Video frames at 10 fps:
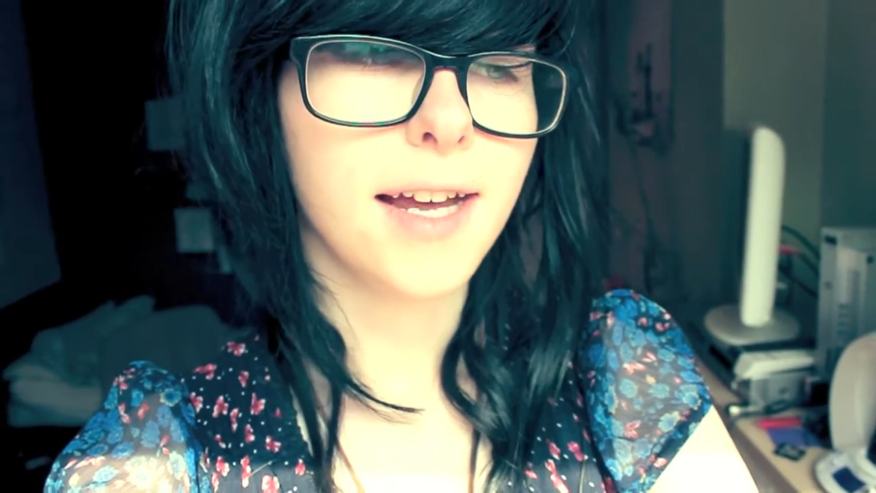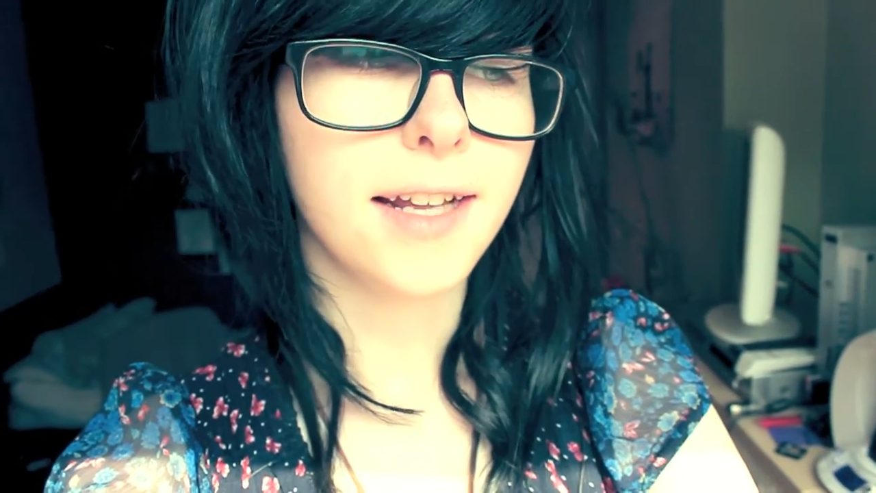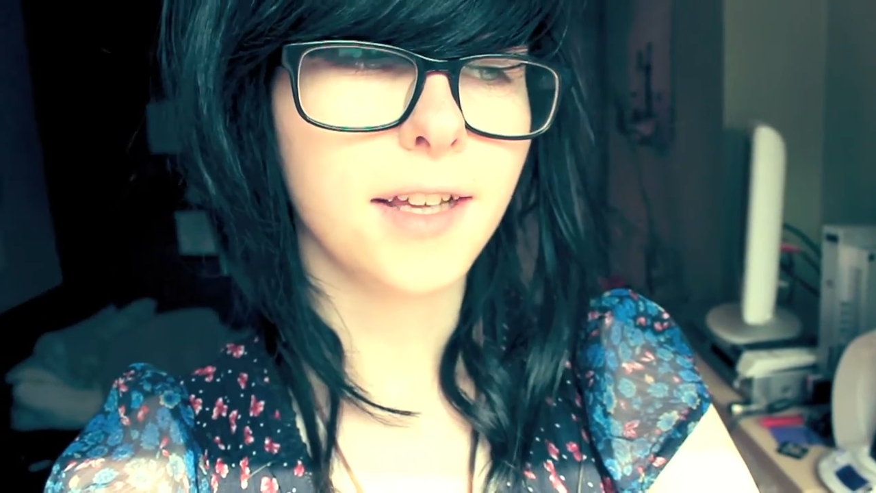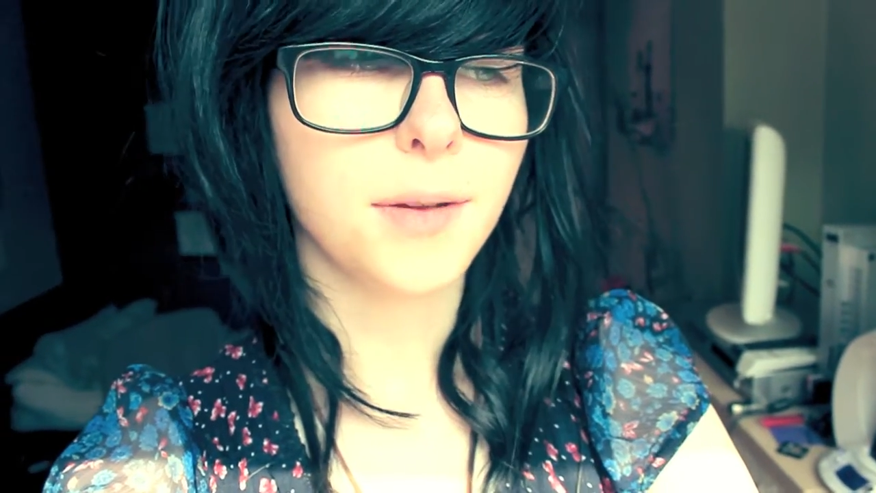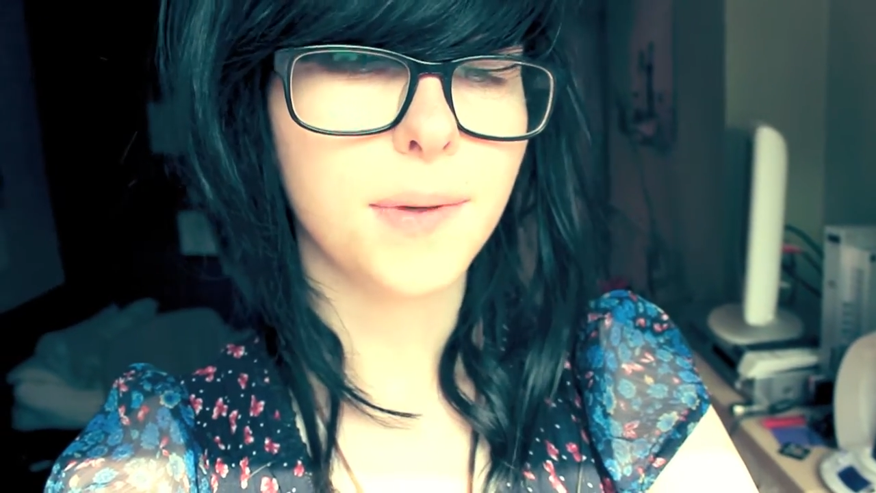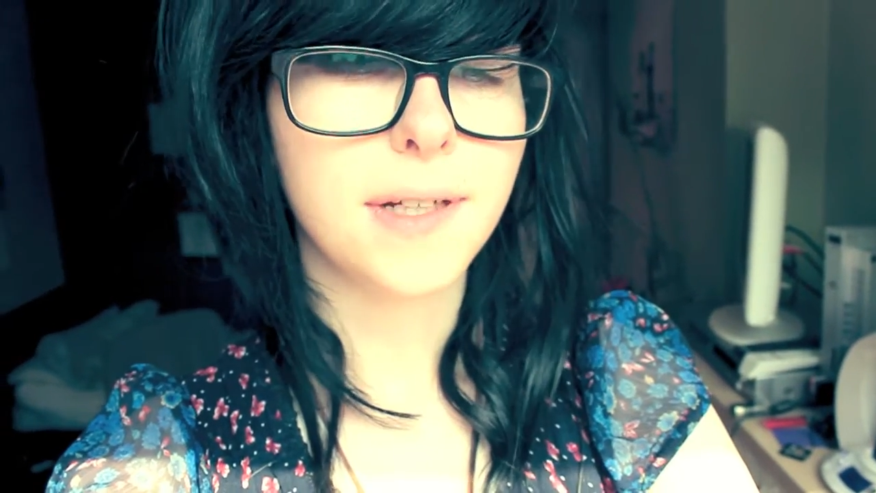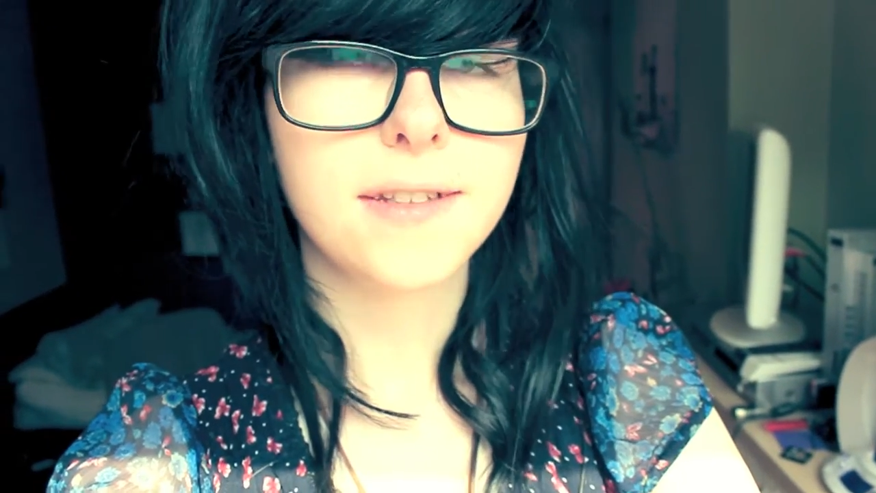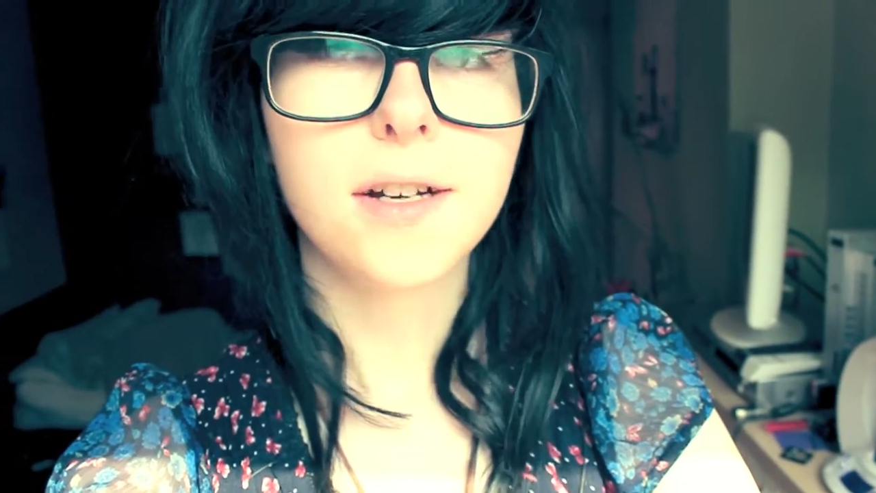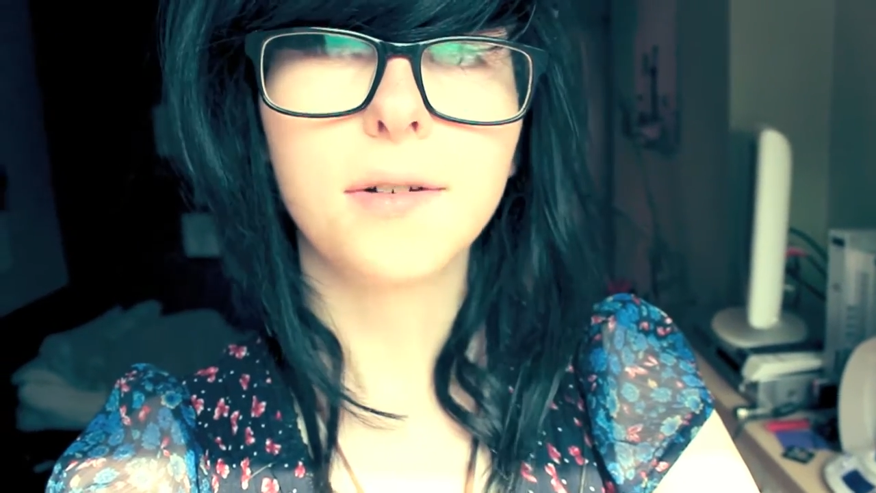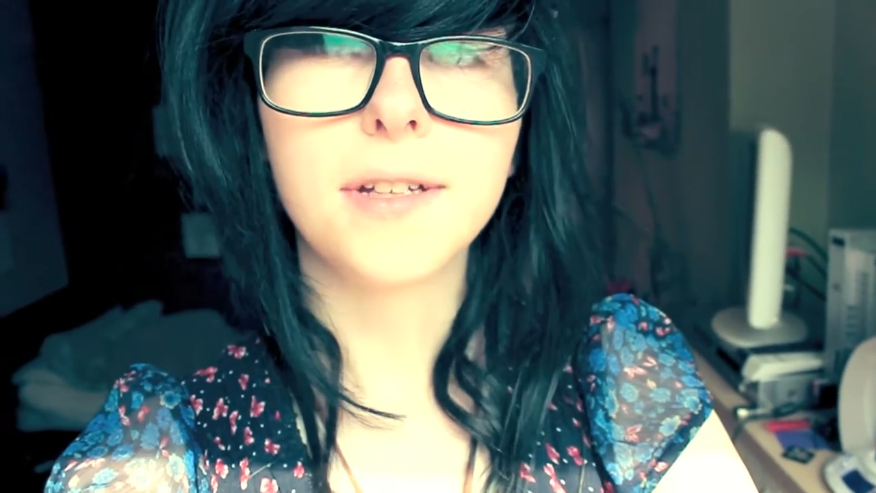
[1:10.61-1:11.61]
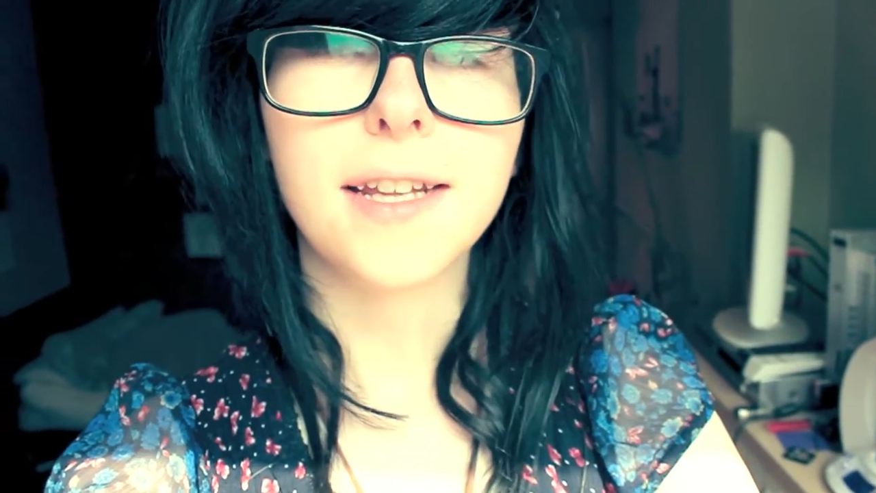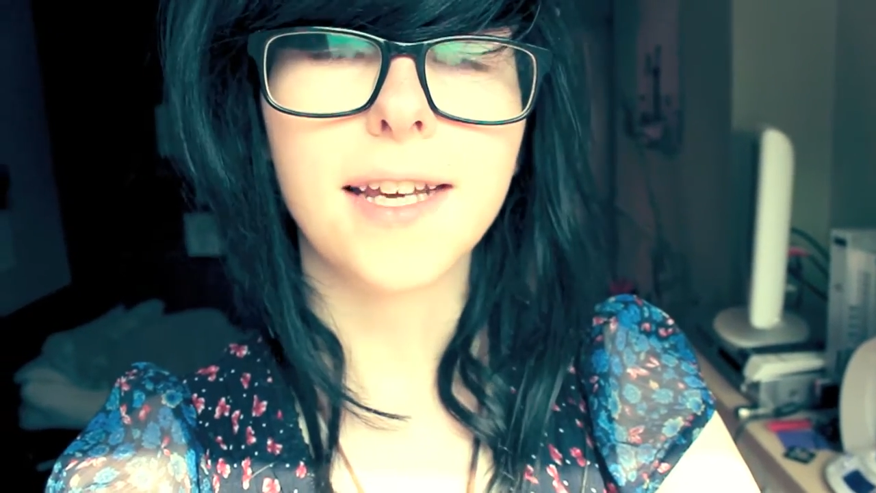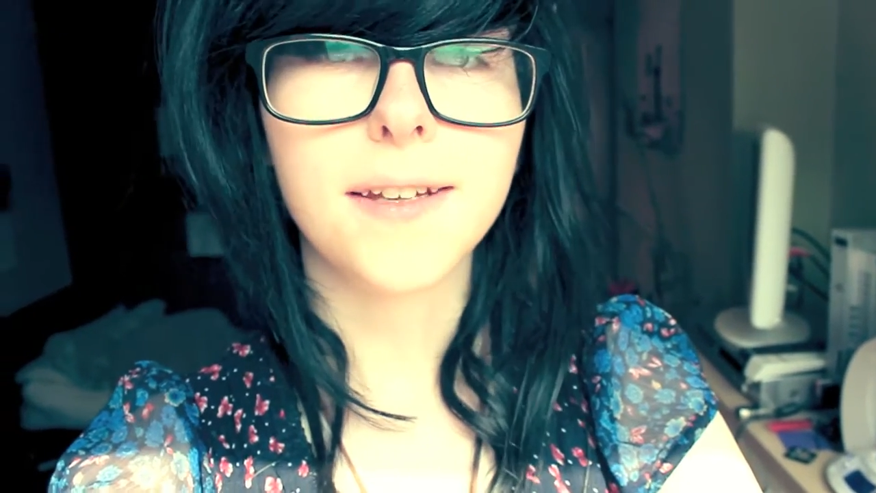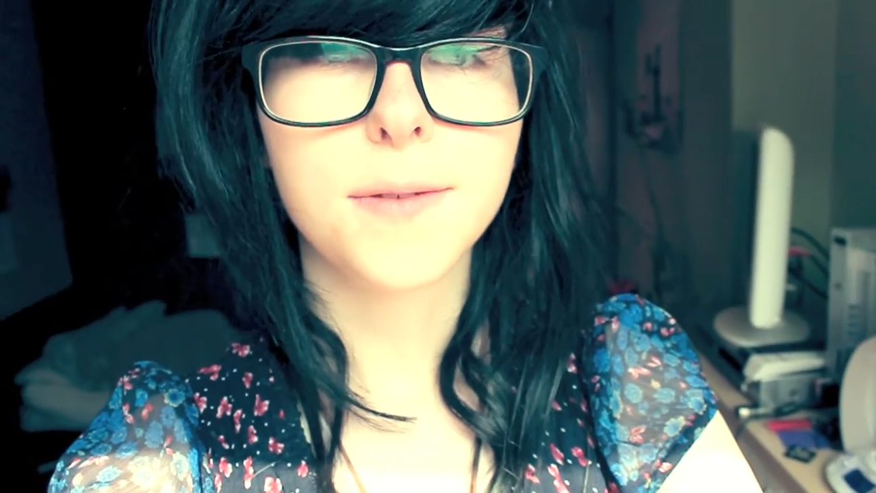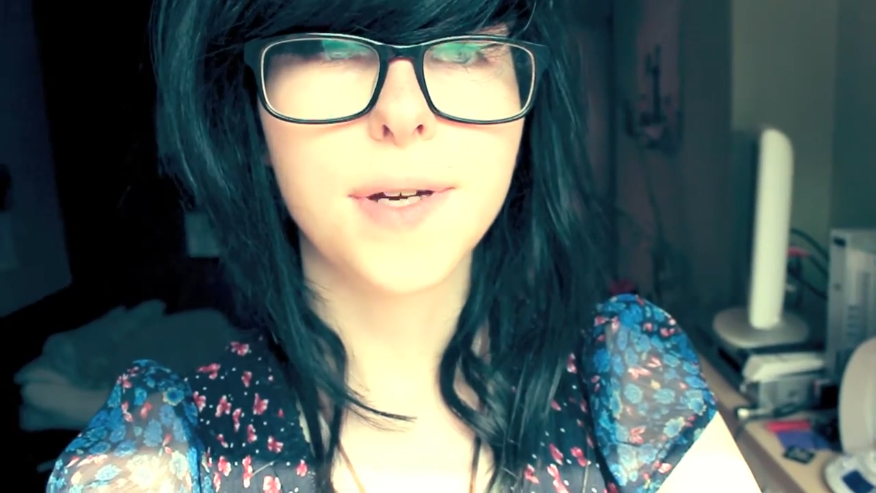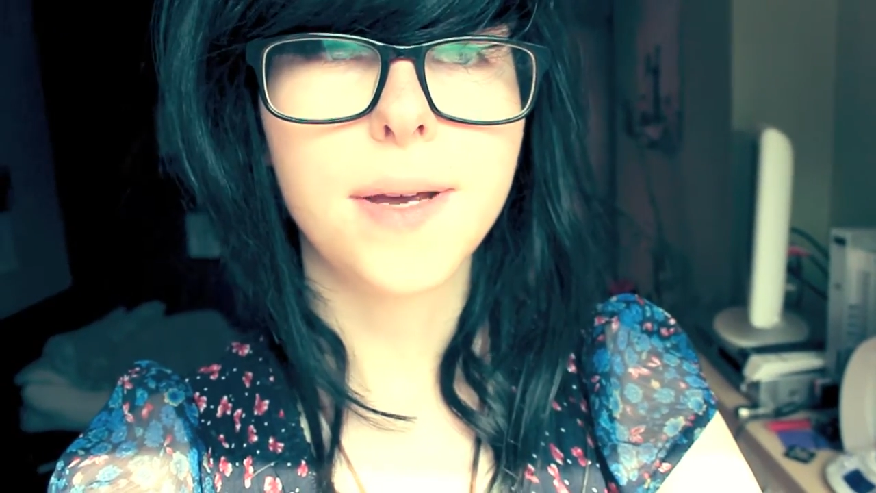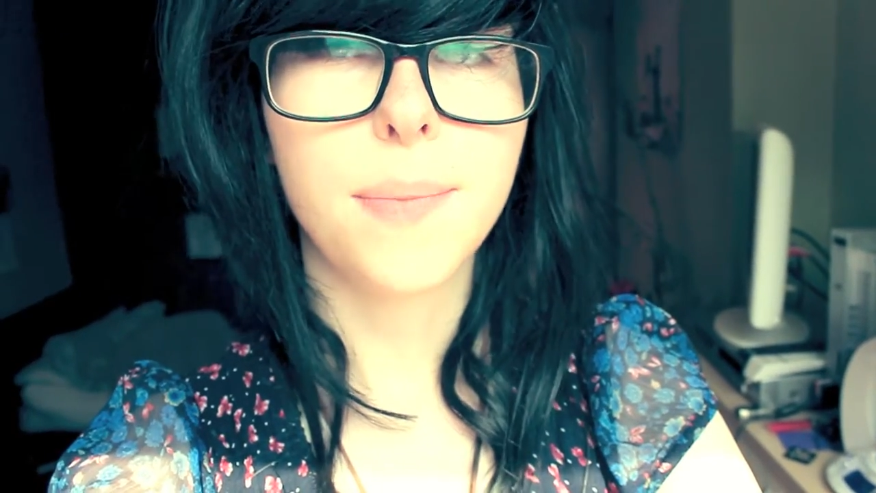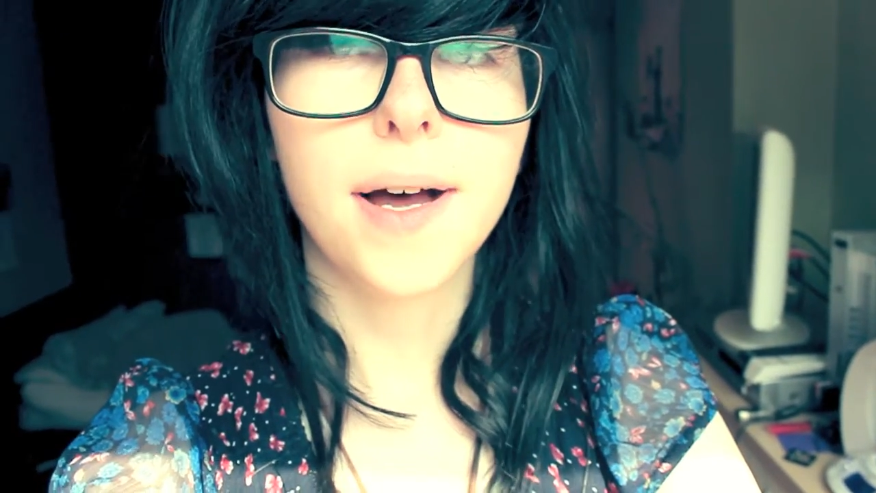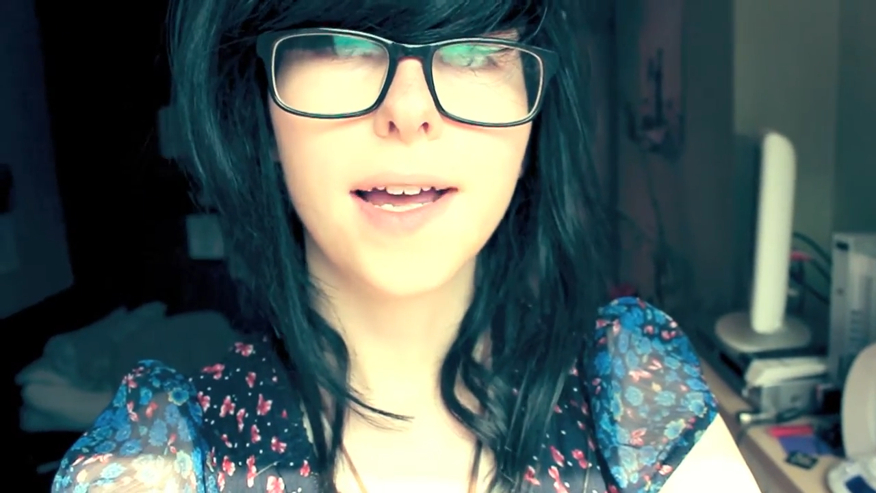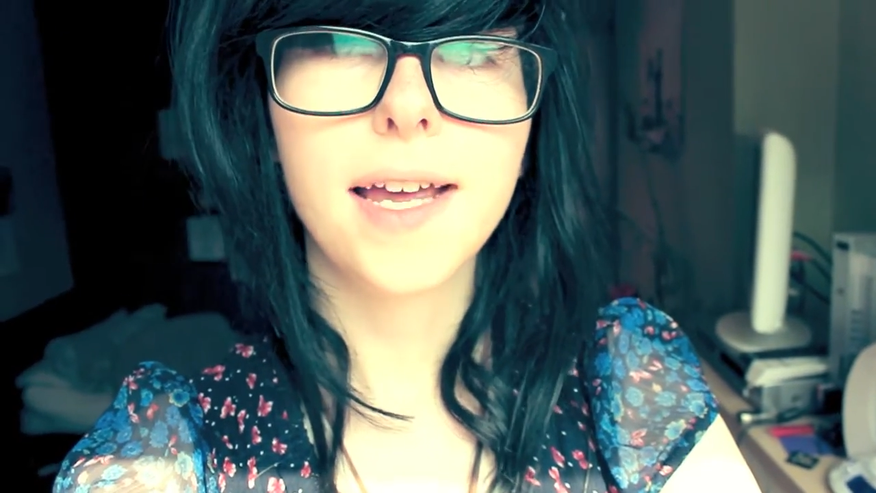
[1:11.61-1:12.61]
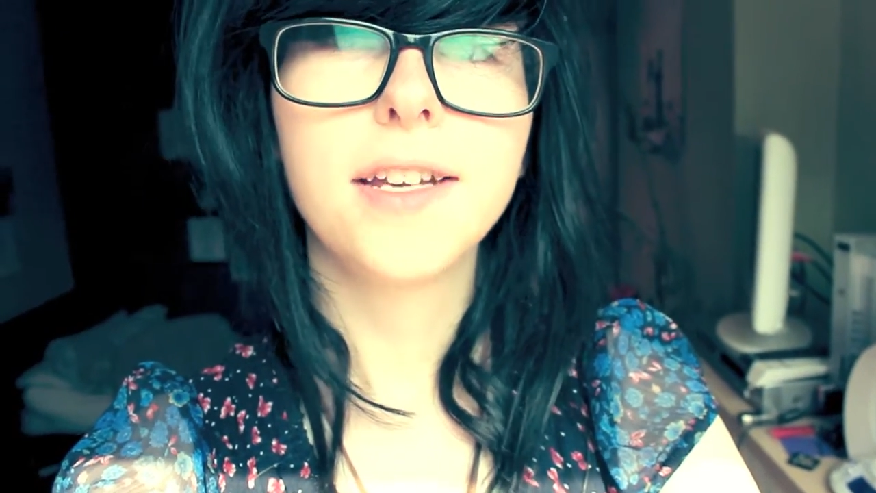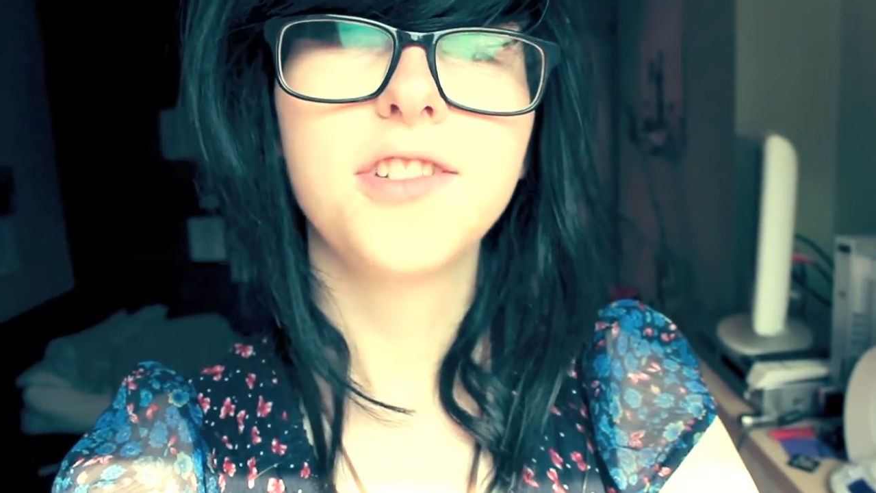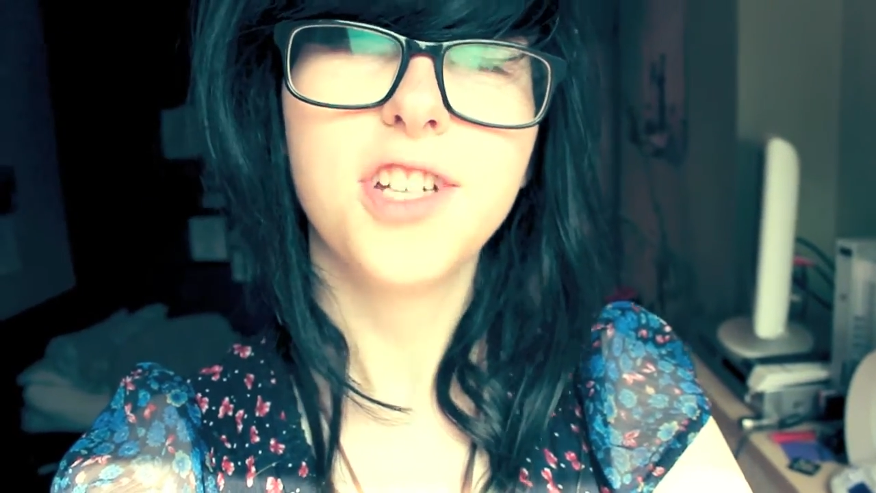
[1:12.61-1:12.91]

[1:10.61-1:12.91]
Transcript: and the other one is Cold in the Guestway by